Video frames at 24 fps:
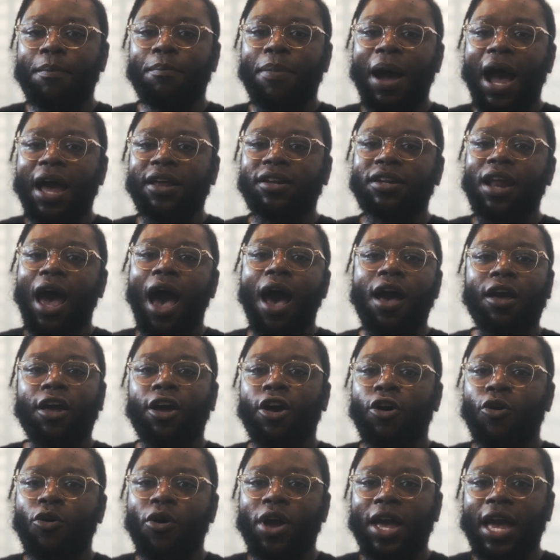by not
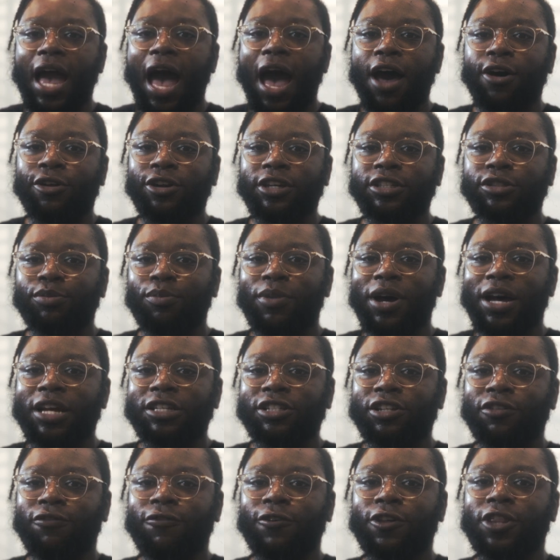going out as
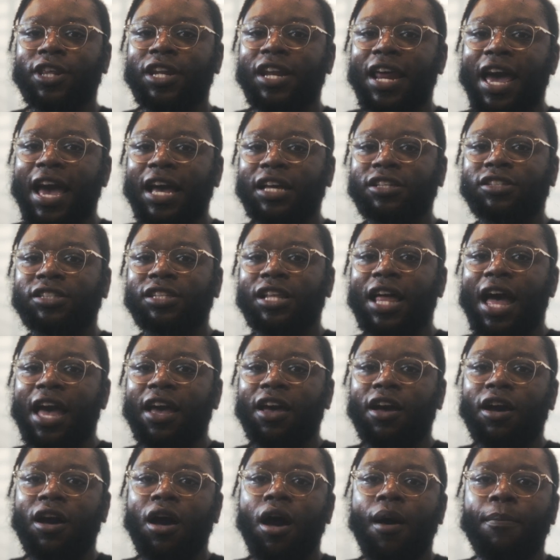much for the next
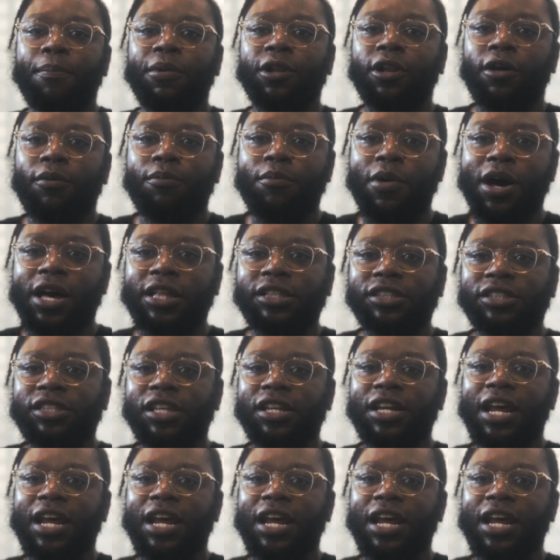like couple of months,